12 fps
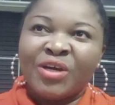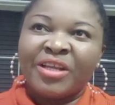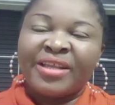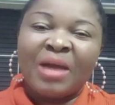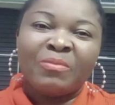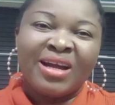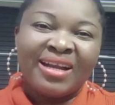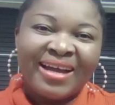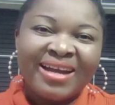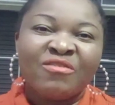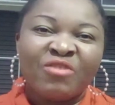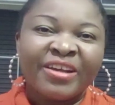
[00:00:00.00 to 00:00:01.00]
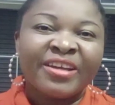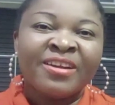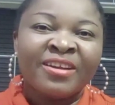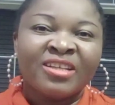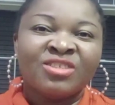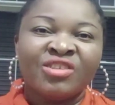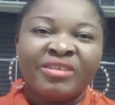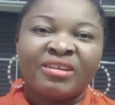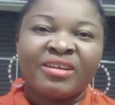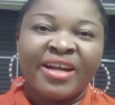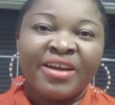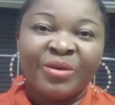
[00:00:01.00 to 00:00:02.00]
you are the type that like drinking
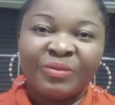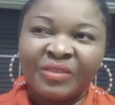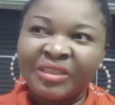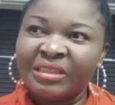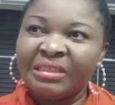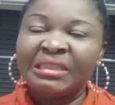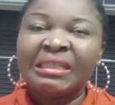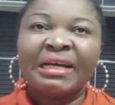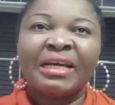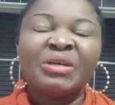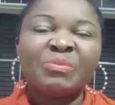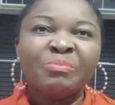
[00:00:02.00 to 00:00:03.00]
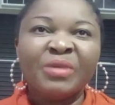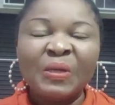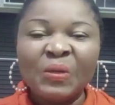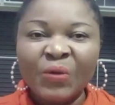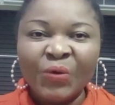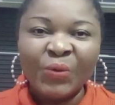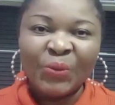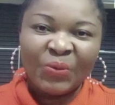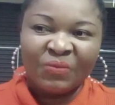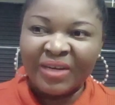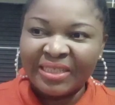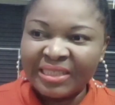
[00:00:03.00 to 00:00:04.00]
Nigerian kind of tea, like Milo,
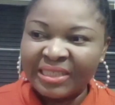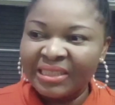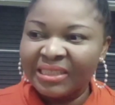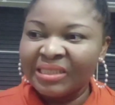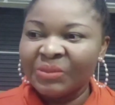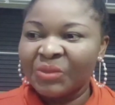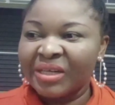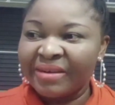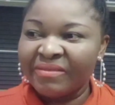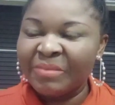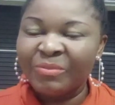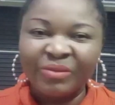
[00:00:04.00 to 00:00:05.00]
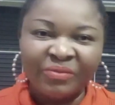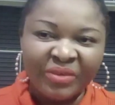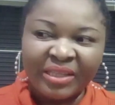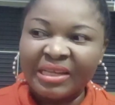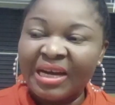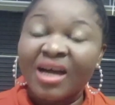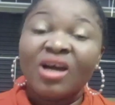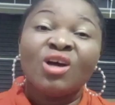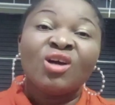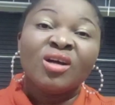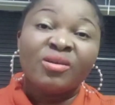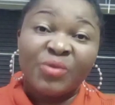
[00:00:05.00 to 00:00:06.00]
Ovaltine, whatever, Bonvita,
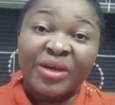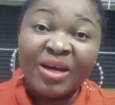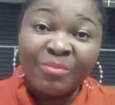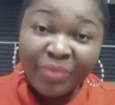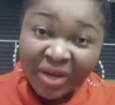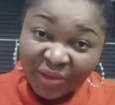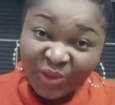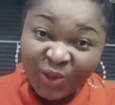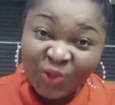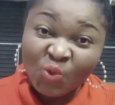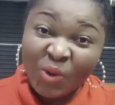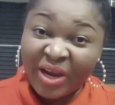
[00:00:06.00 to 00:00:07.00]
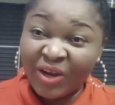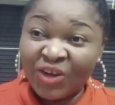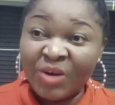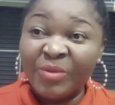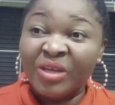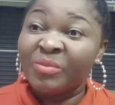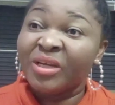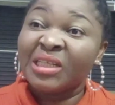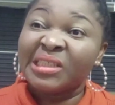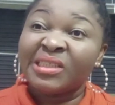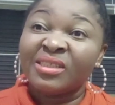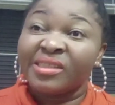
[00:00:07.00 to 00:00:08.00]
you can bring those while coming,
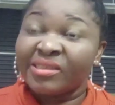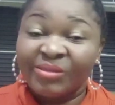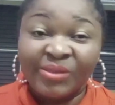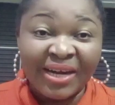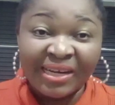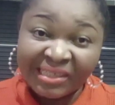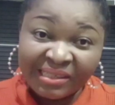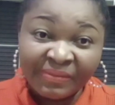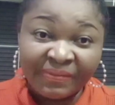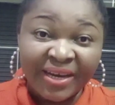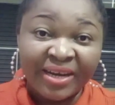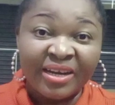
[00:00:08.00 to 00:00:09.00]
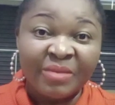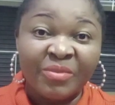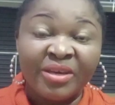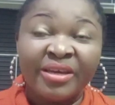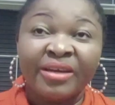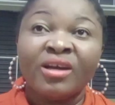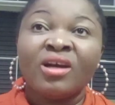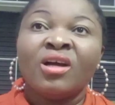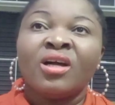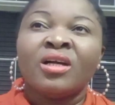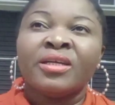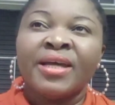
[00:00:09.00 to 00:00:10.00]
because you hardly find them here.
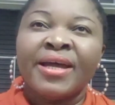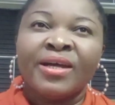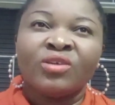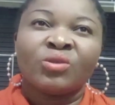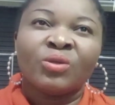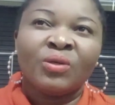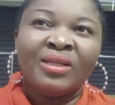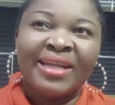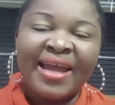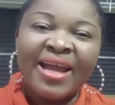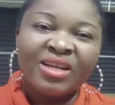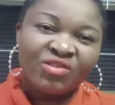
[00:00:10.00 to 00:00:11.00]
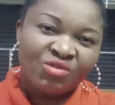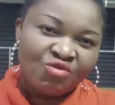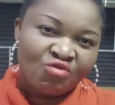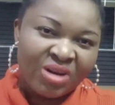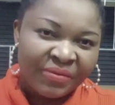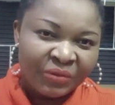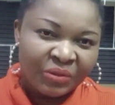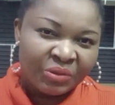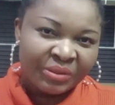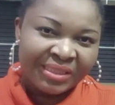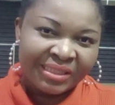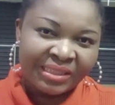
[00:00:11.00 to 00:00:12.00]
Yes, unless you travel
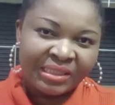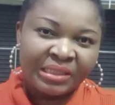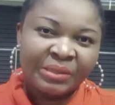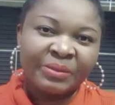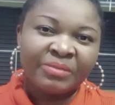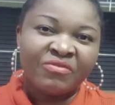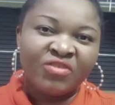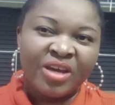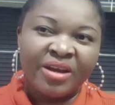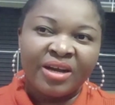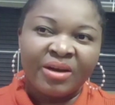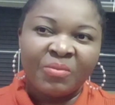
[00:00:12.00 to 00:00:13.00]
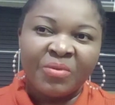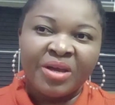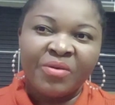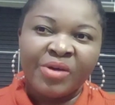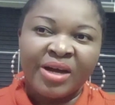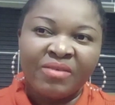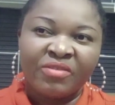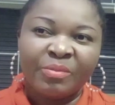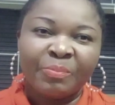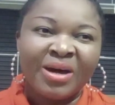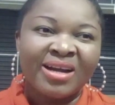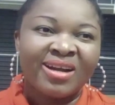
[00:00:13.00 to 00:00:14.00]
to the city of Jeddah, where you have the
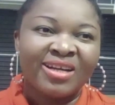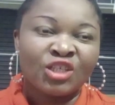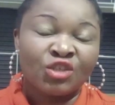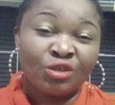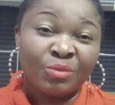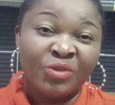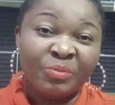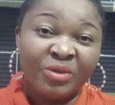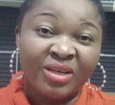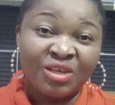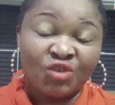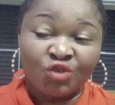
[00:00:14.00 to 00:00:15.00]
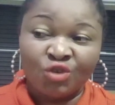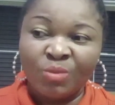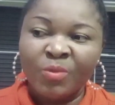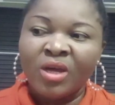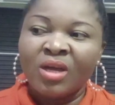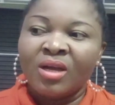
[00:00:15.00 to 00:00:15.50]
panda shop, the bigger shop.